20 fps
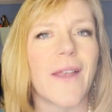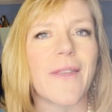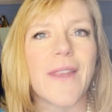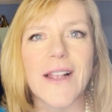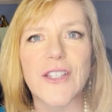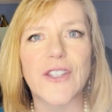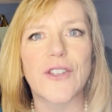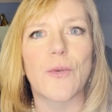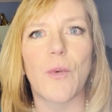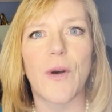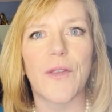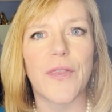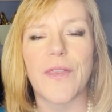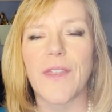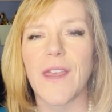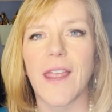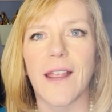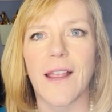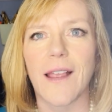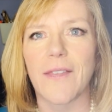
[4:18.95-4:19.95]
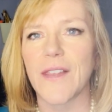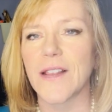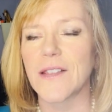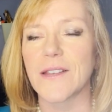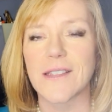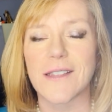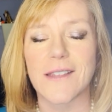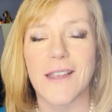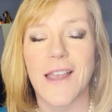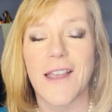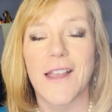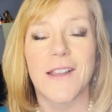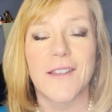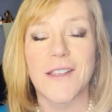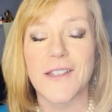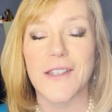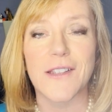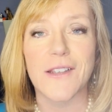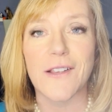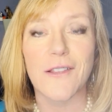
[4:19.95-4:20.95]
And that's the one thing that this
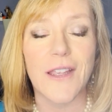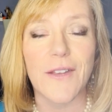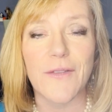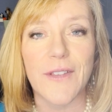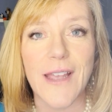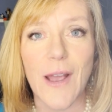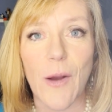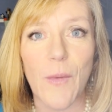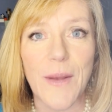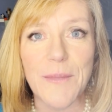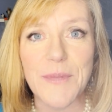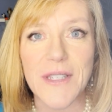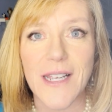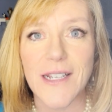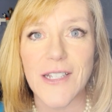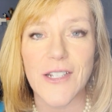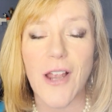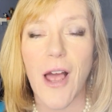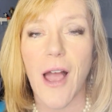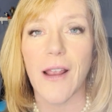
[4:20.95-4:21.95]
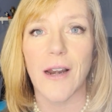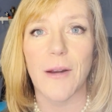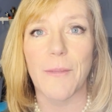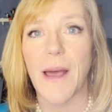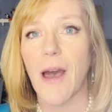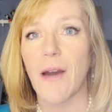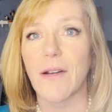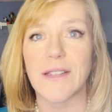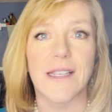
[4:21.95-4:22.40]
is Cleveland, that website's talking about.